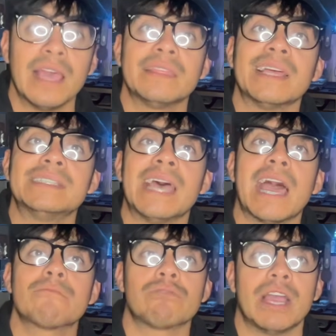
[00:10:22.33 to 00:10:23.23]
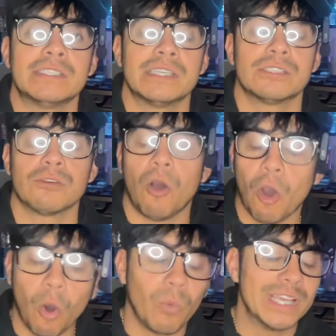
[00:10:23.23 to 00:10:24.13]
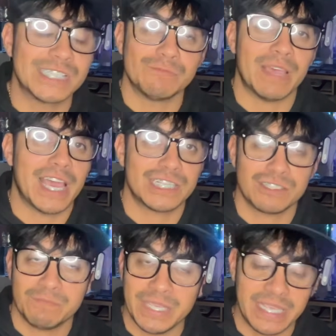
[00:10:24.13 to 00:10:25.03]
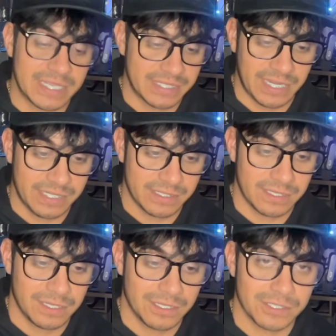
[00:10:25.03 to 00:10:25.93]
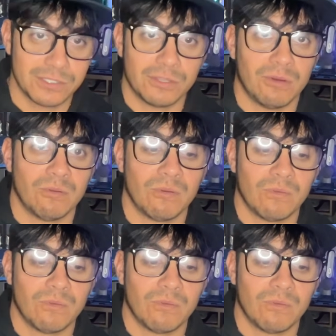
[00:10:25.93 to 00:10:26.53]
The tag prices always match PSAs. So